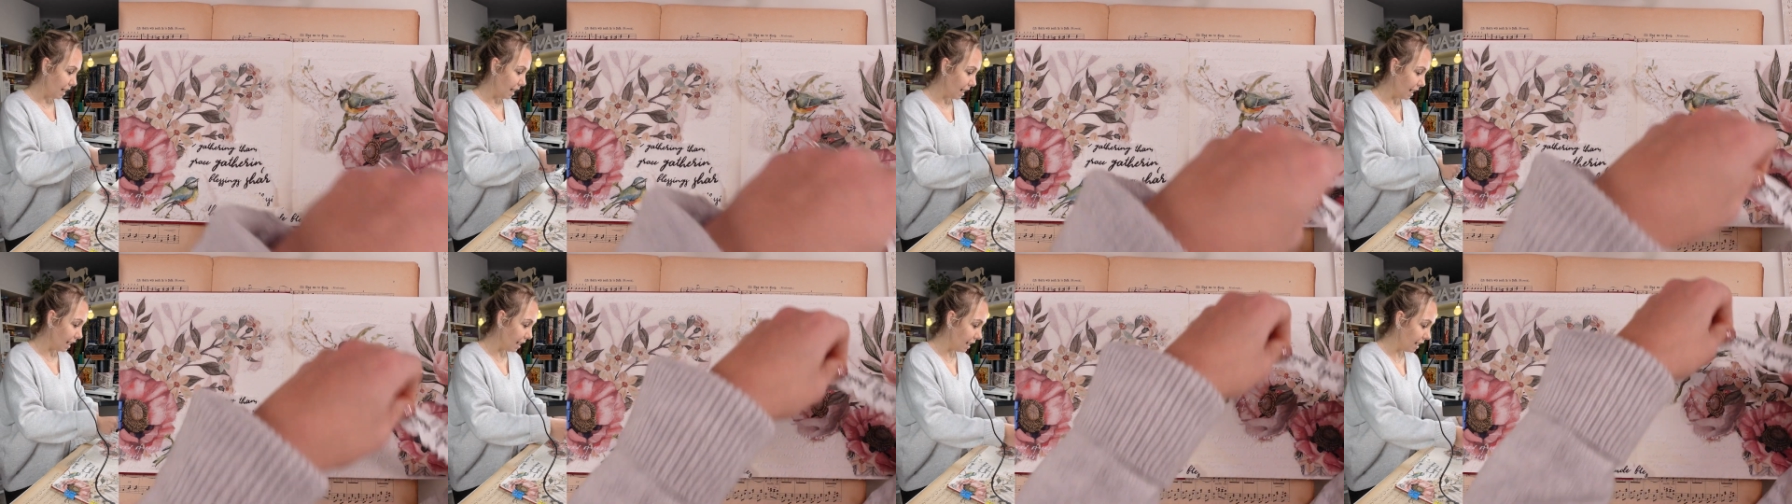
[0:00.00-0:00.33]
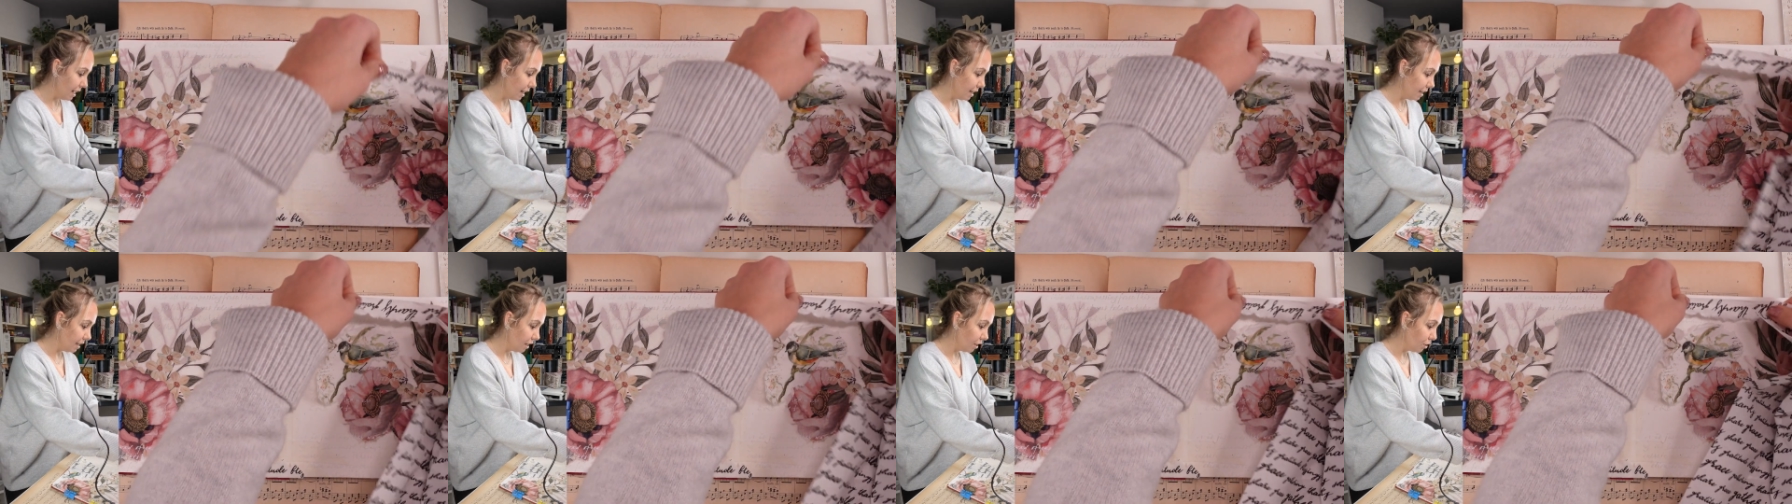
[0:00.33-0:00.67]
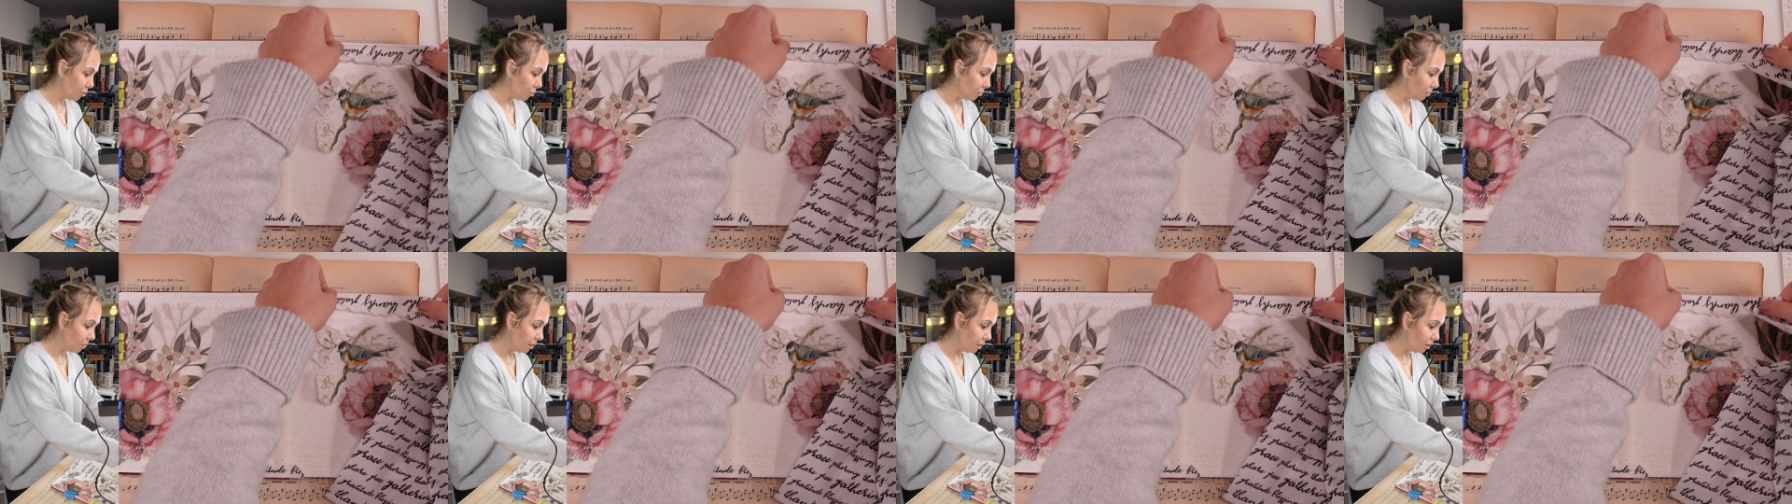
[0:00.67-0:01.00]
and that
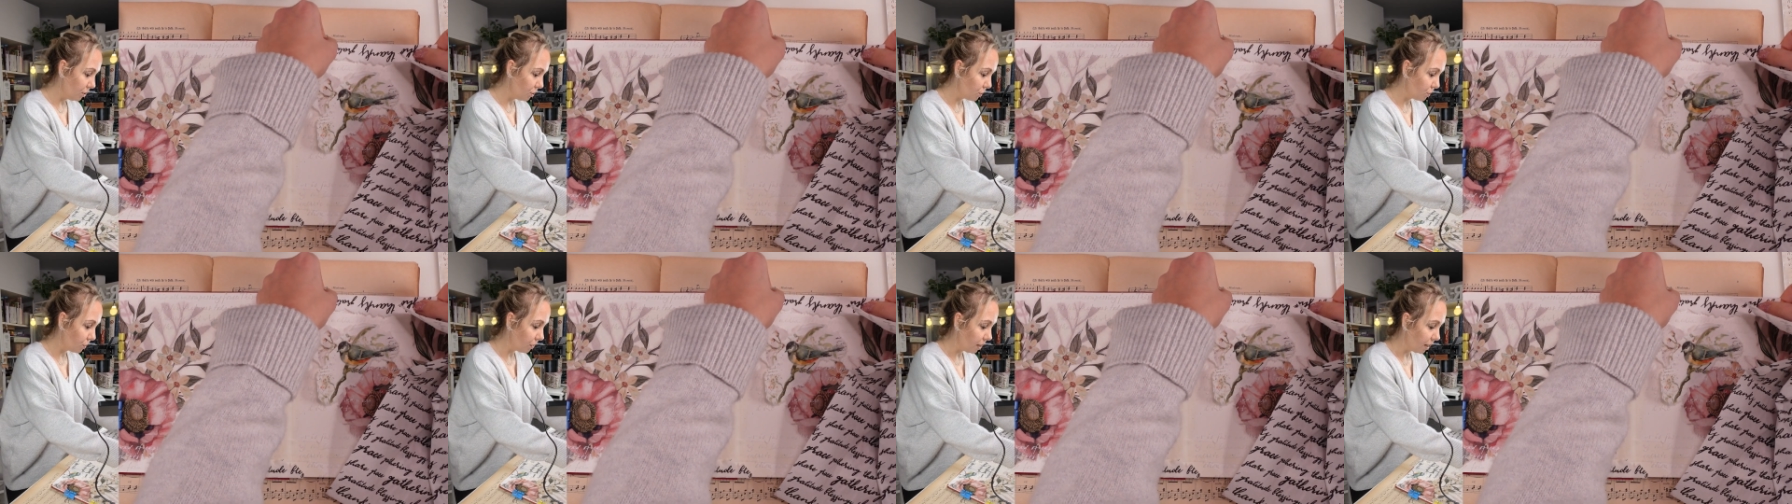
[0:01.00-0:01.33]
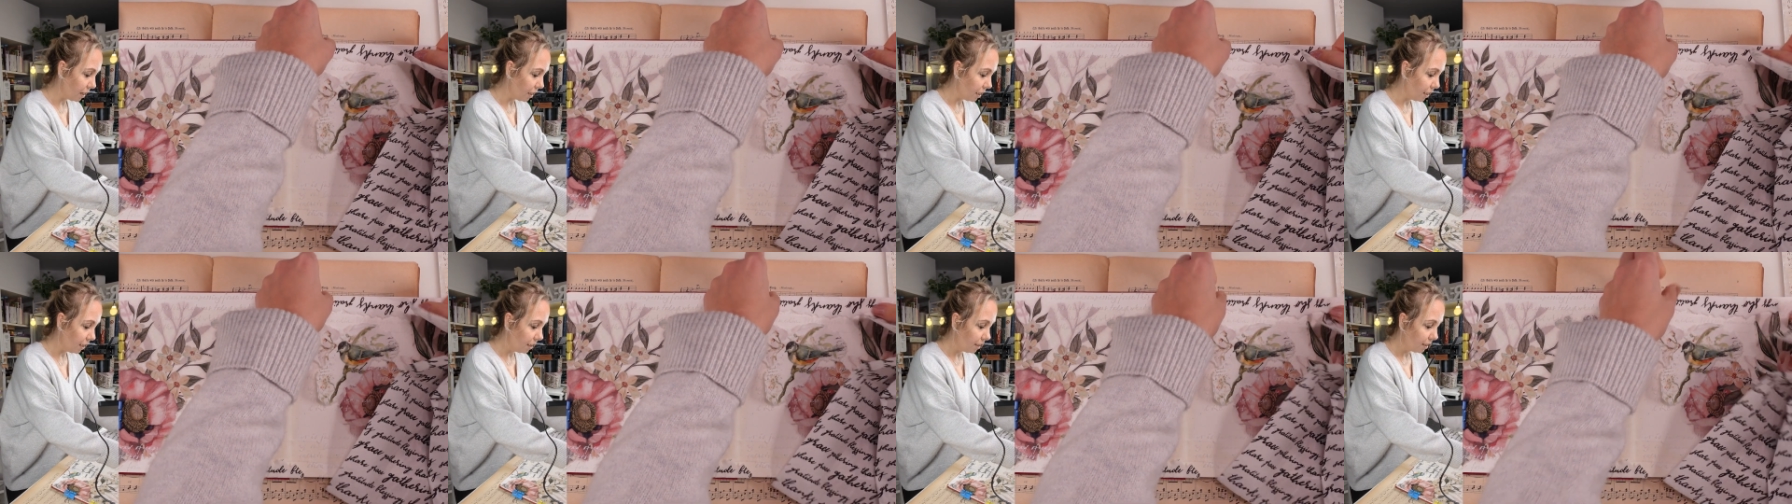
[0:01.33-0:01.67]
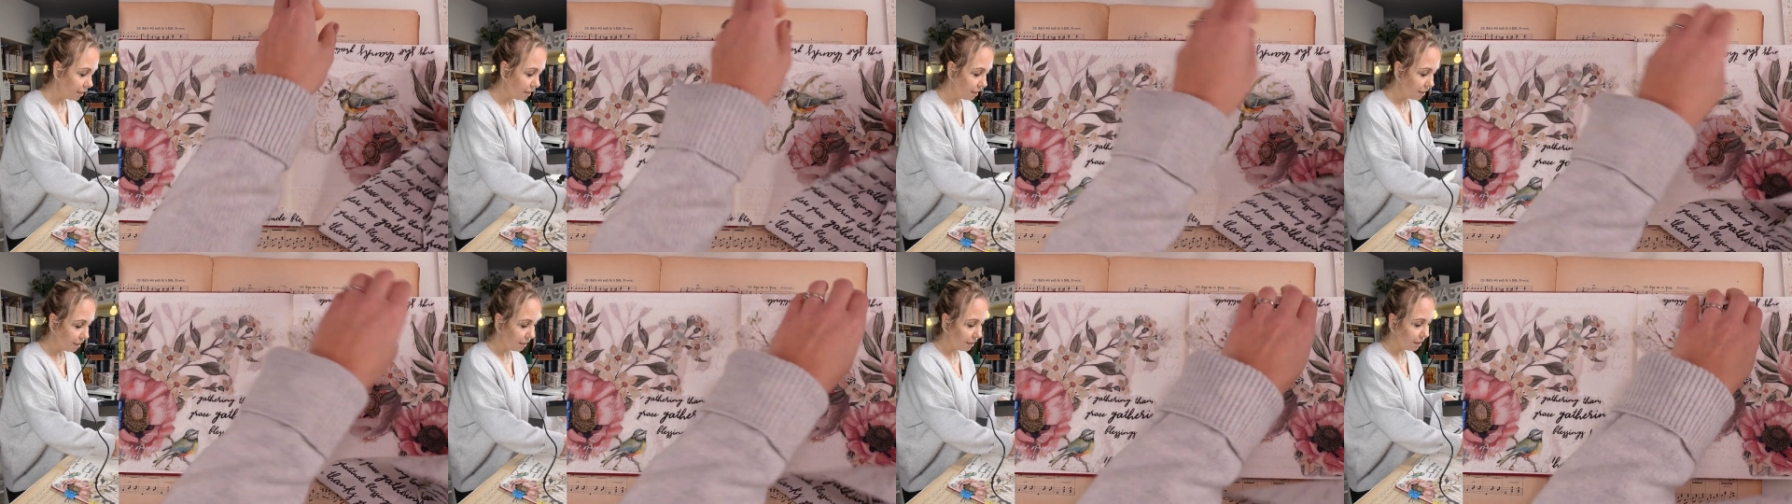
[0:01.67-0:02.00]
you will try.
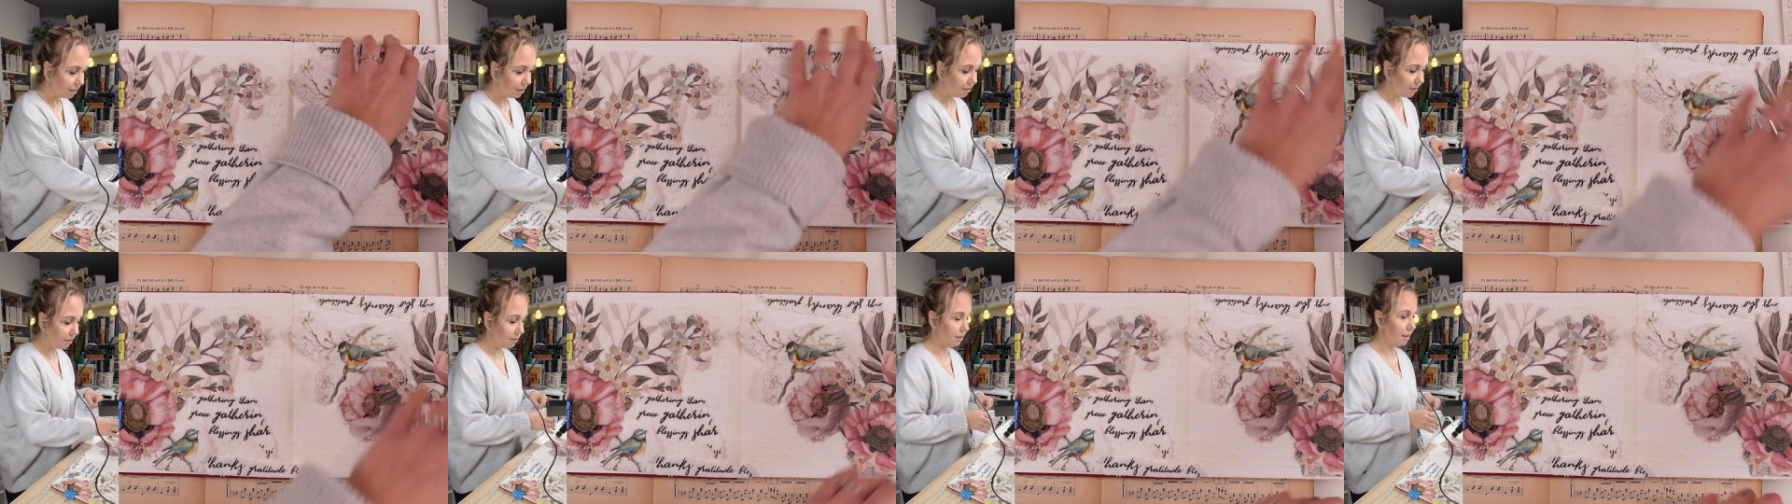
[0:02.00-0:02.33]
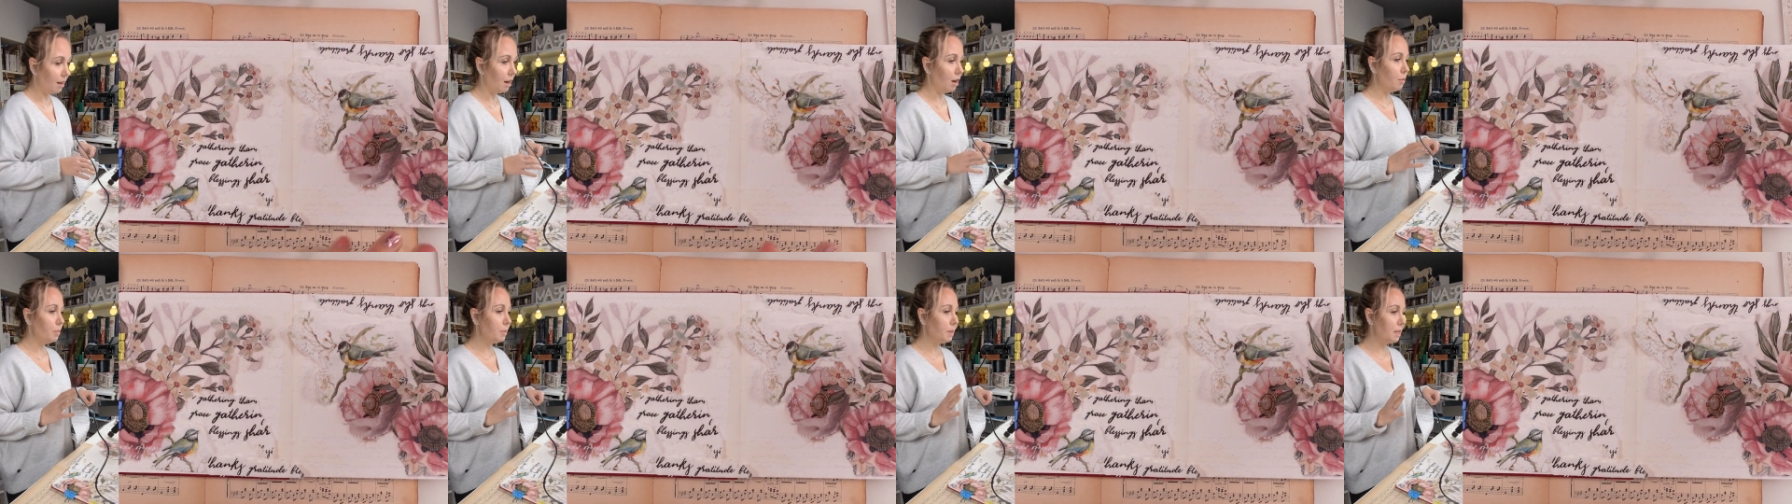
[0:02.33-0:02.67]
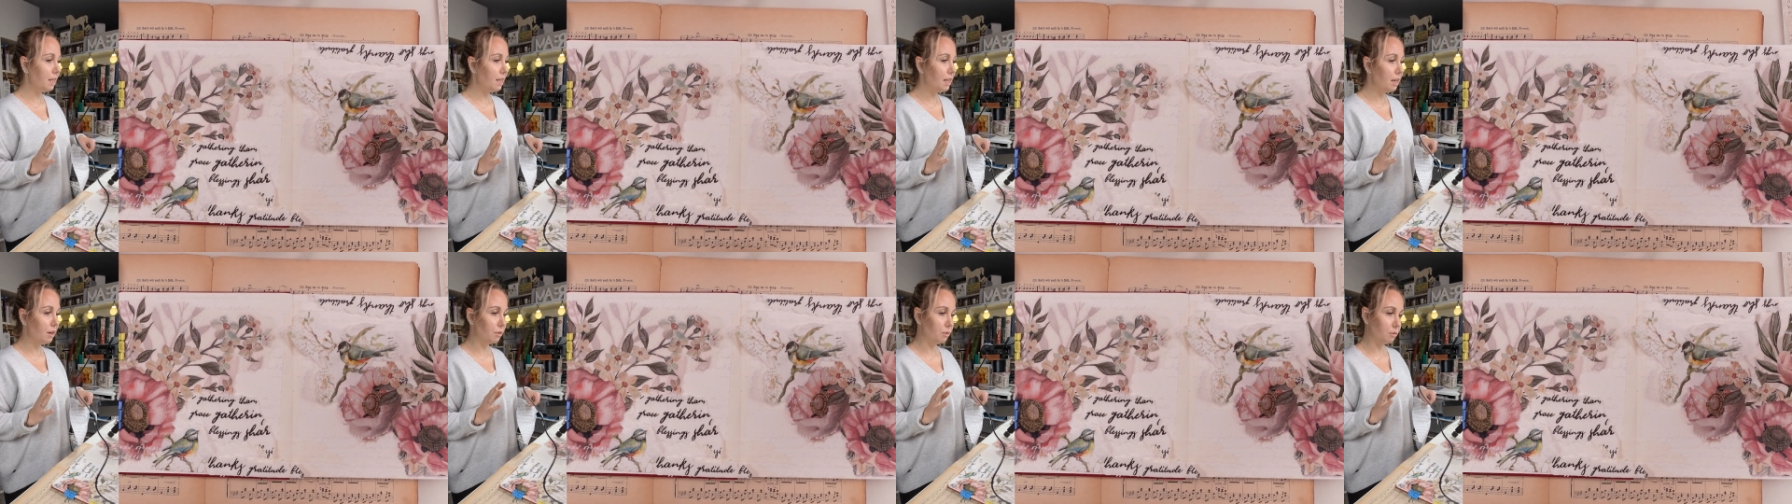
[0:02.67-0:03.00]
Oh,
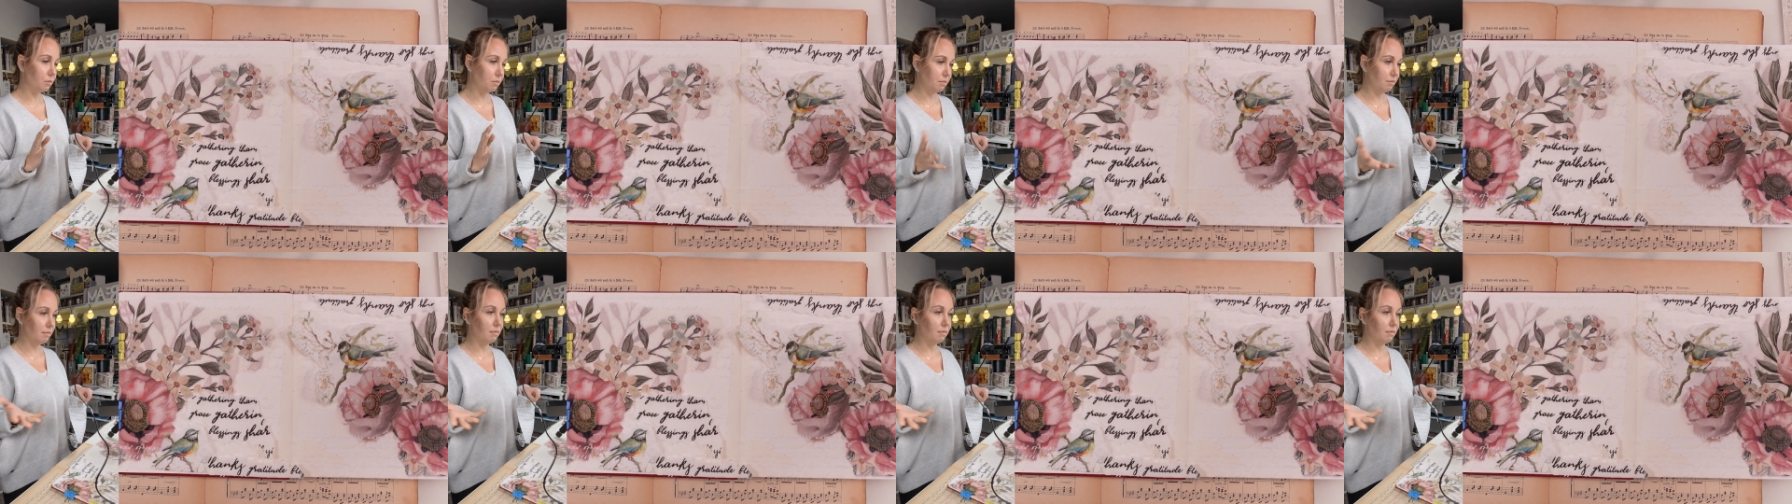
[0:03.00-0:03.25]
upside down.